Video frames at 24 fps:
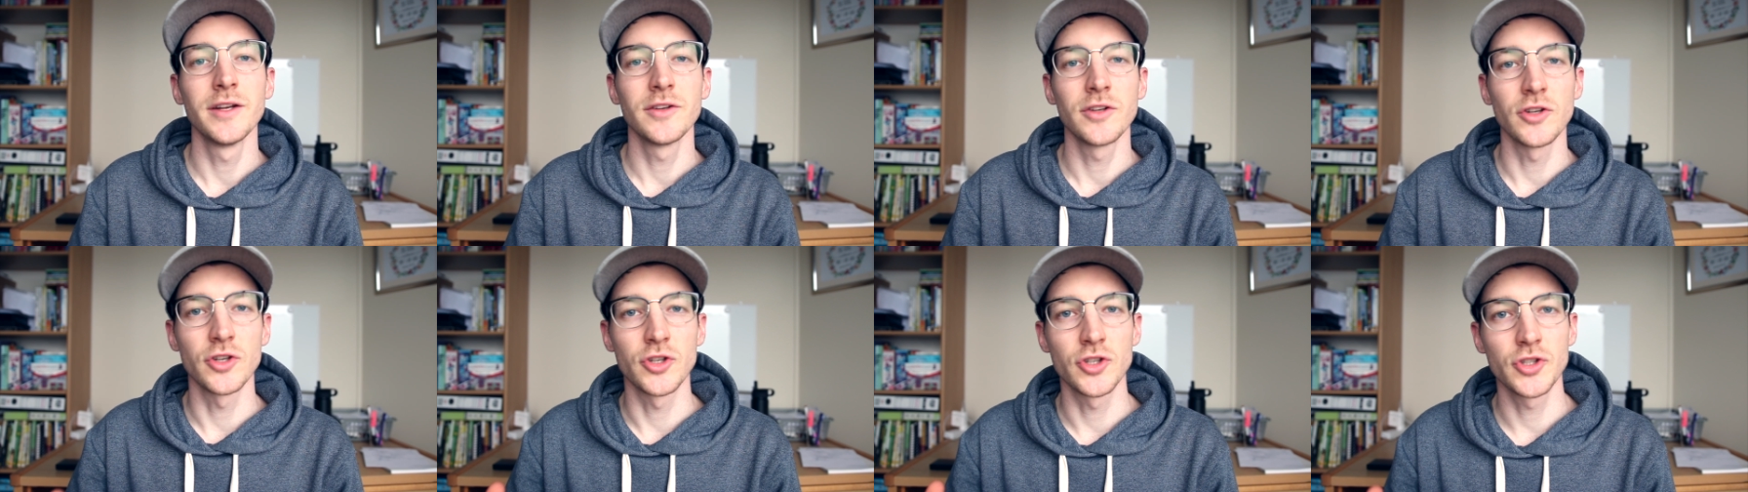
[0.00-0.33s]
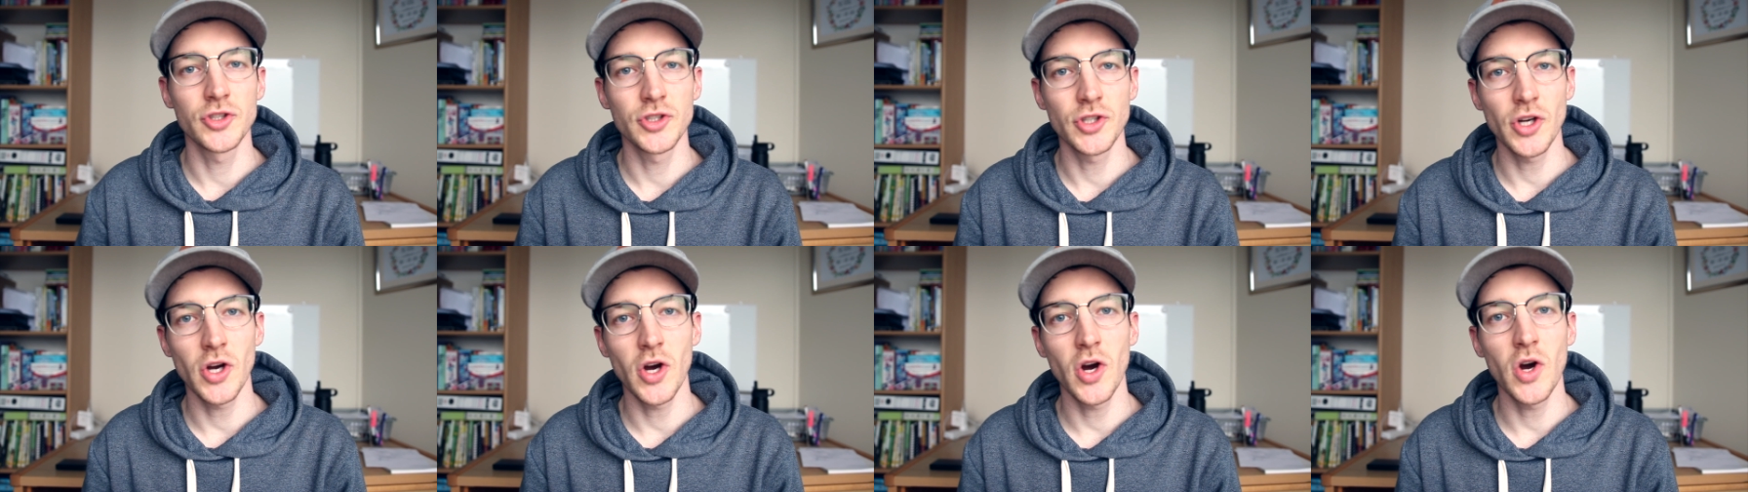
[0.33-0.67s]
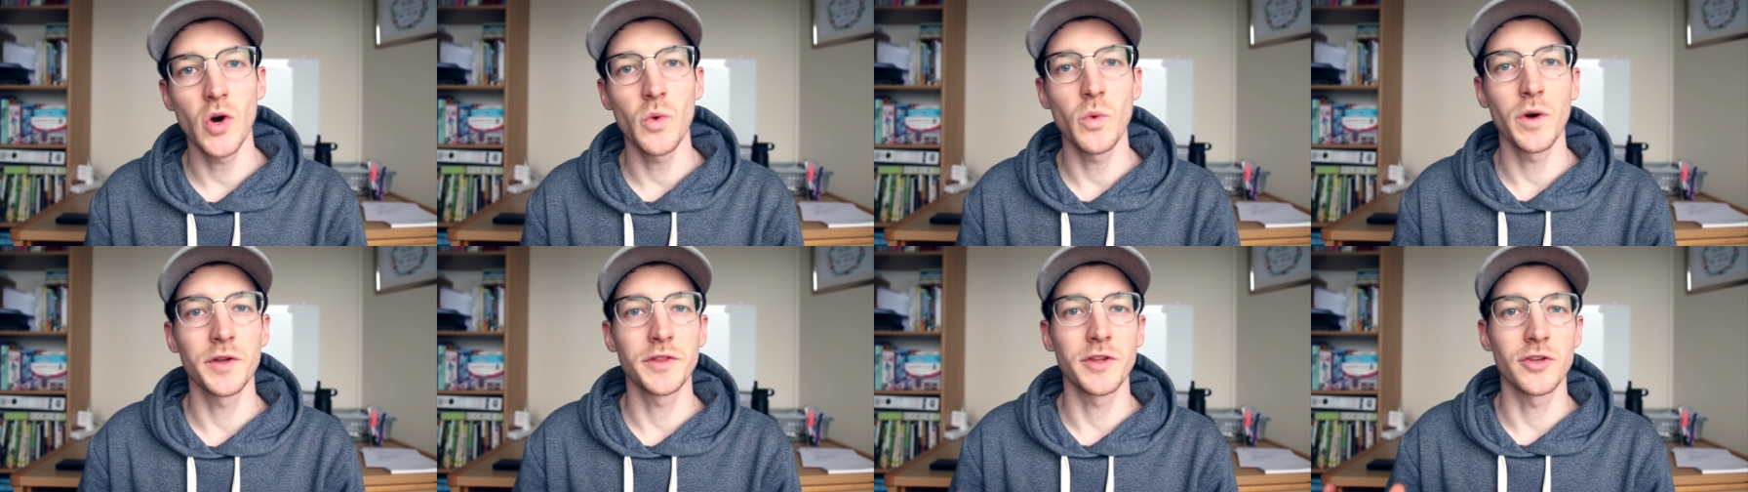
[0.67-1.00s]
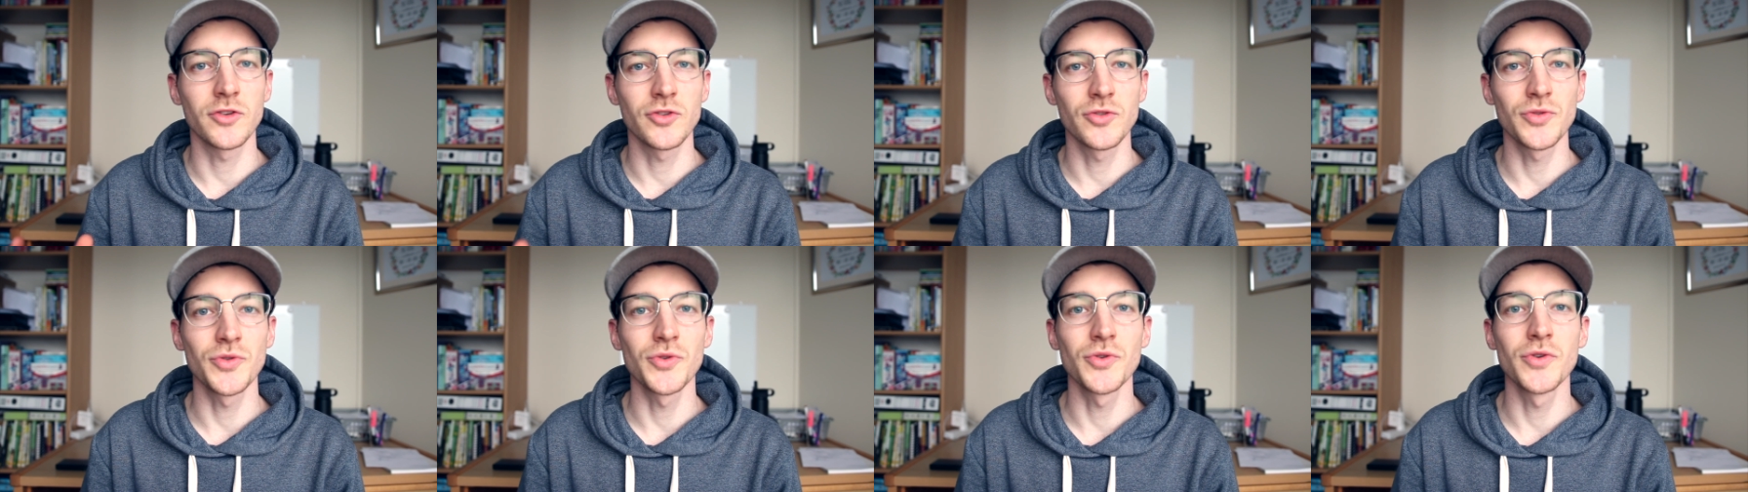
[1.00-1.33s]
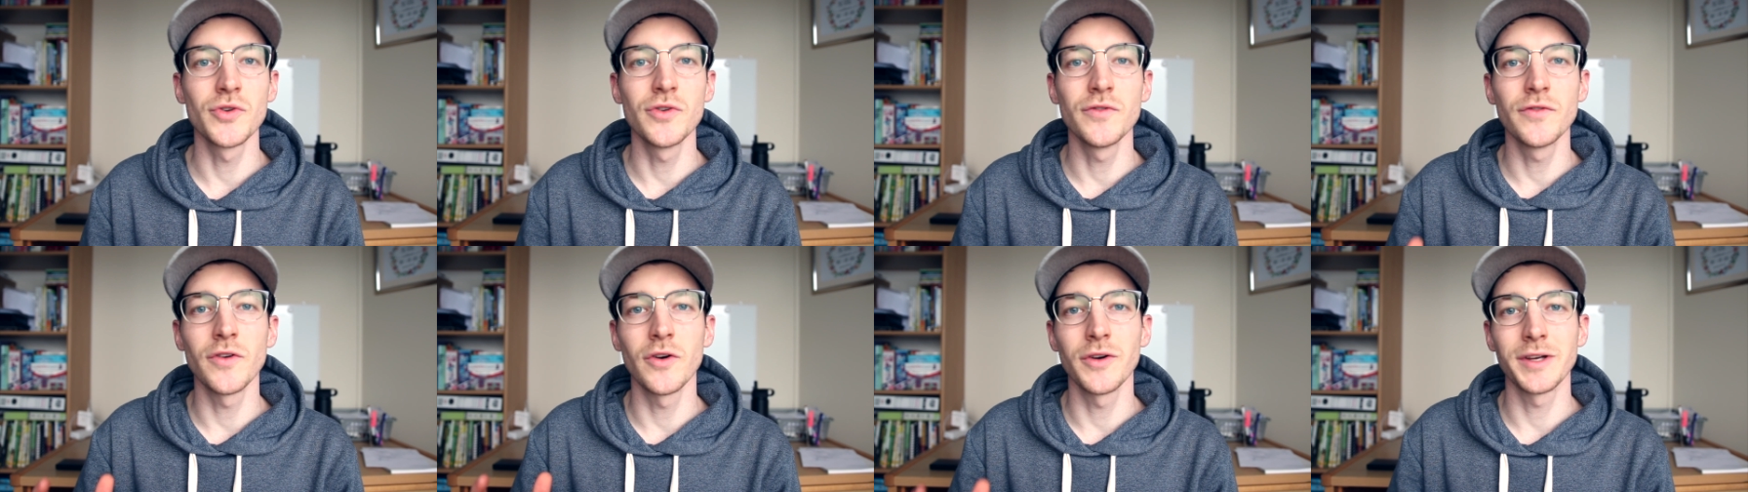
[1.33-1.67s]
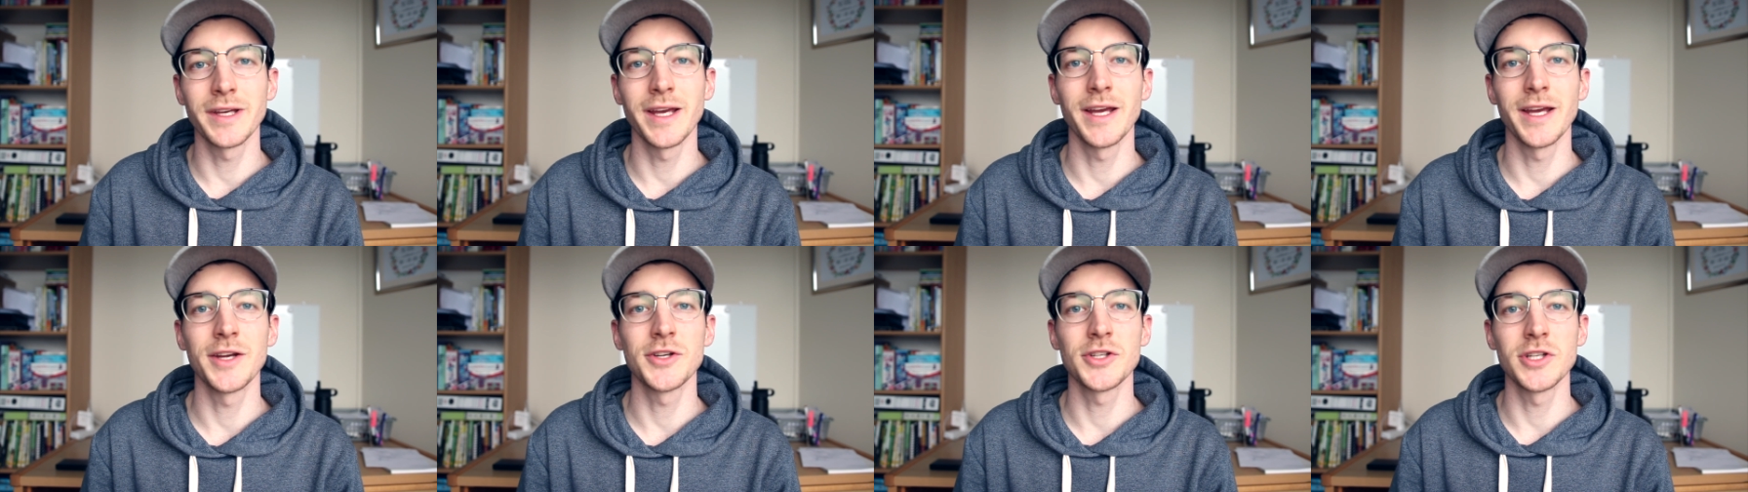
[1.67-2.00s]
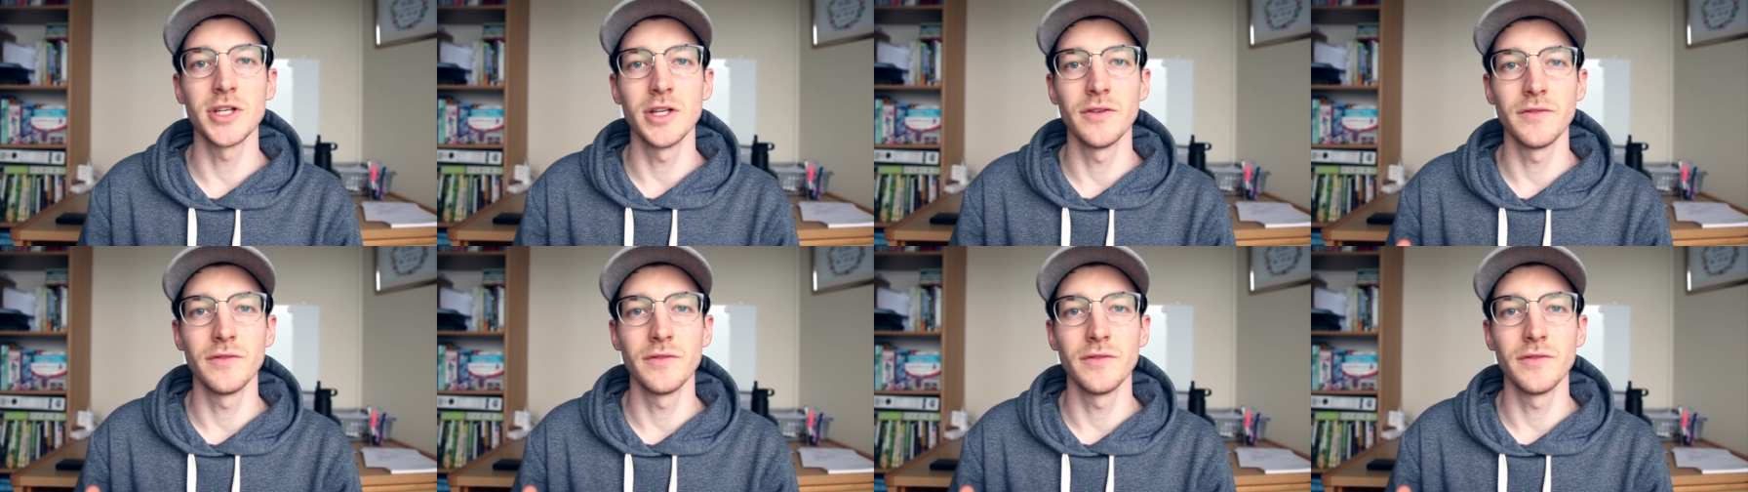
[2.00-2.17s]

to show what the true vocation